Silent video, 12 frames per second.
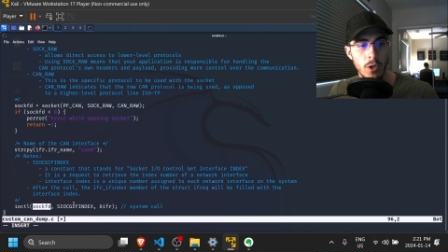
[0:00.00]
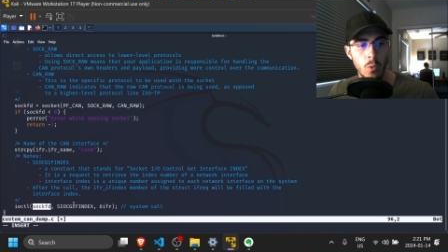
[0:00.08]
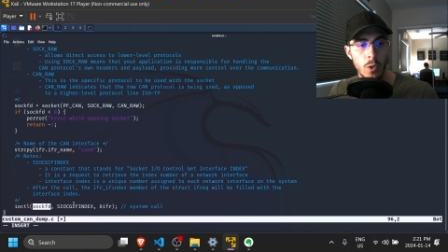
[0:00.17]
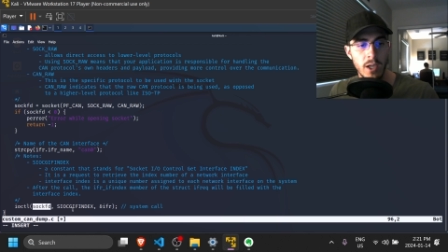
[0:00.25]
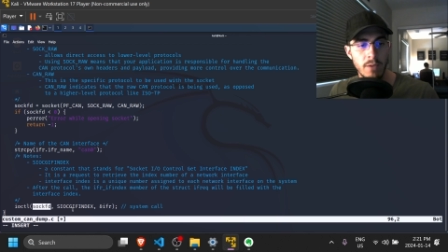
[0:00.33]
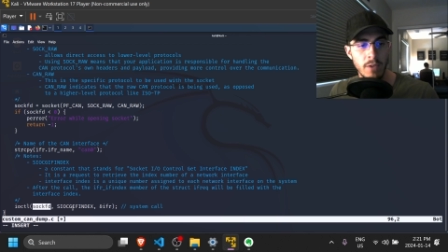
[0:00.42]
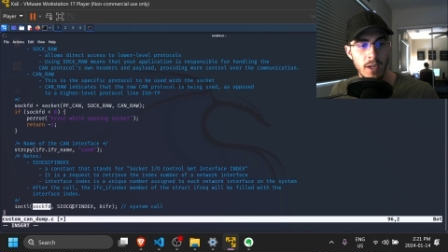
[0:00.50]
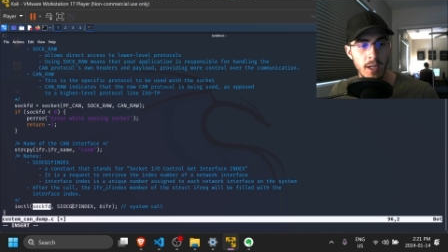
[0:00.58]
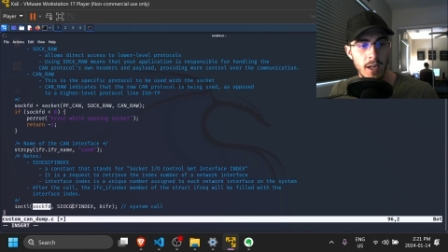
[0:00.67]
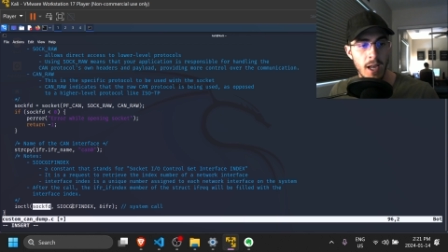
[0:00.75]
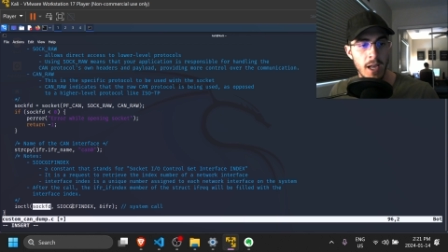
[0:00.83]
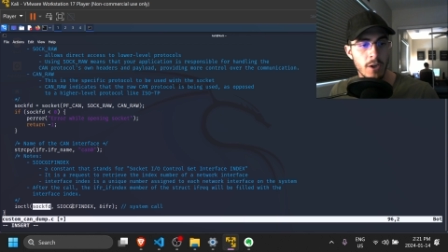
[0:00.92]
We're giving
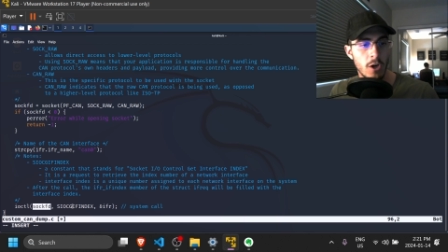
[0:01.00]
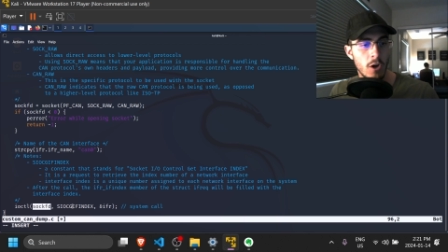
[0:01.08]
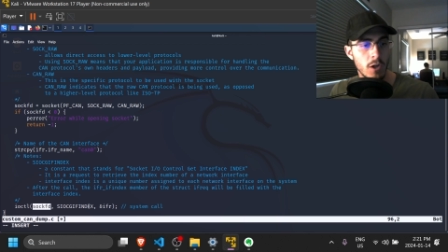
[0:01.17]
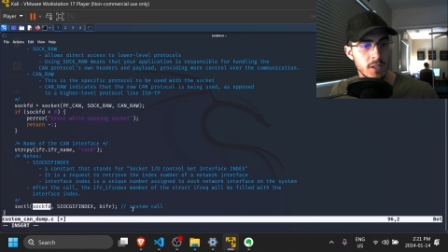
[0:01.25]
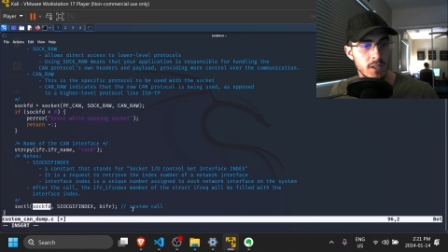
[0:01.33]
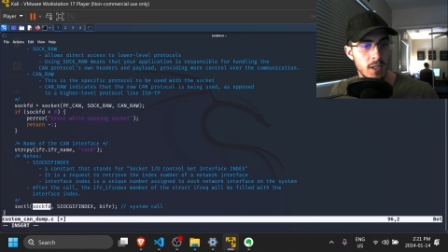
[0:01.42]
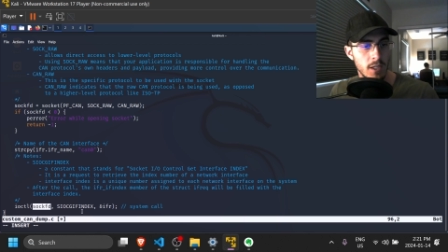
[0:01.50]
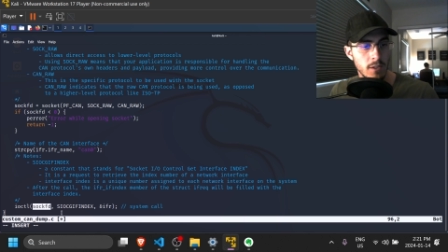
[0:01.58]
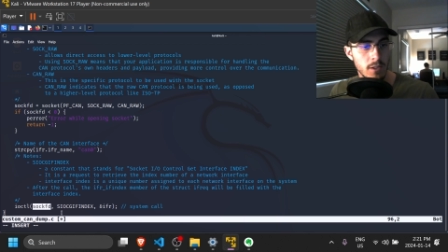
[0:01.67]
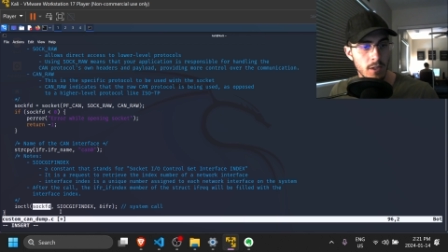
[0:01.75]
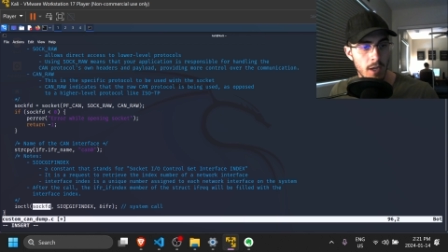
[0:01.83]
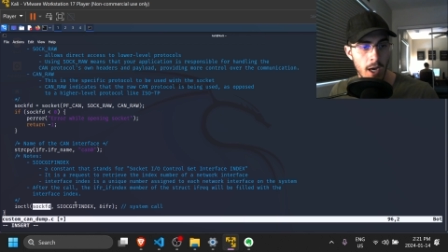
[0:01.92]
it a
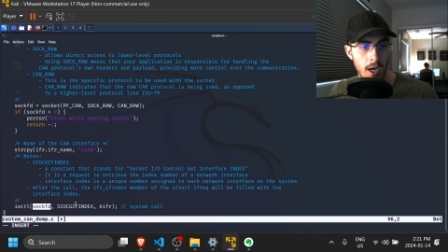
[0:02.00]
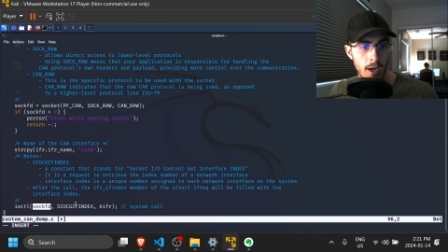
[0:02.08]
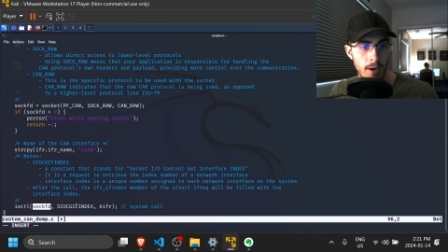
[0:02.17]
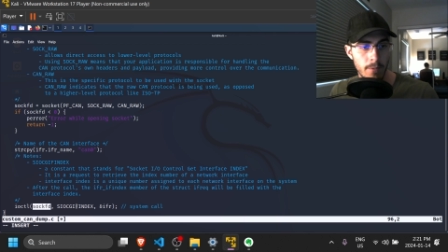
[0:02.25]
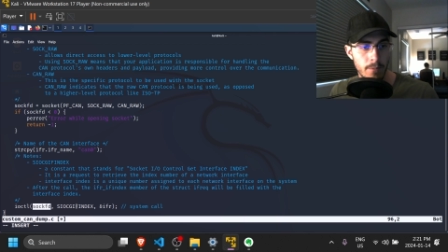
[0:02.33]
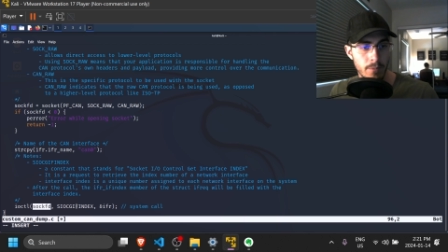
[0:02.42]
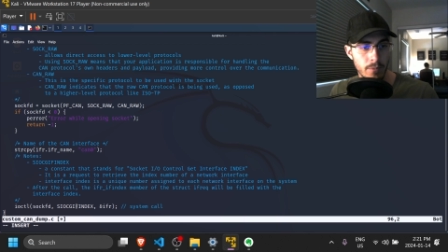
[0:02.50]
constant uh,